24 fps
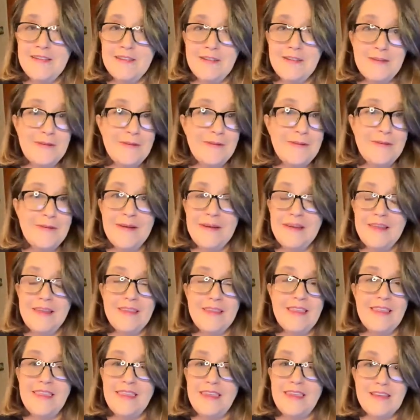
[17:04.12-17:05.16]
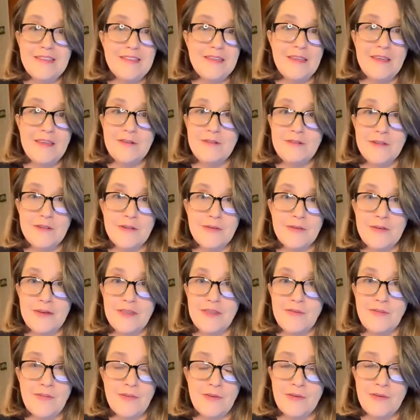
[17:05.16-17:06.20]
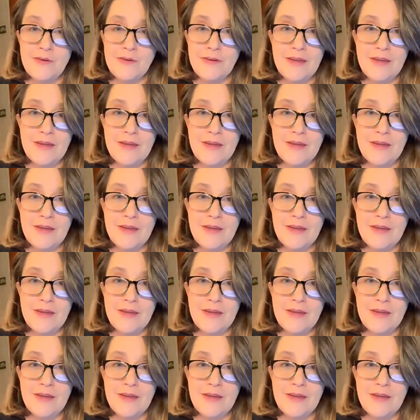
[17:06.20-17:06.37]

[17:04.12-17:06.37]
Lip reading: do the things that you do with food,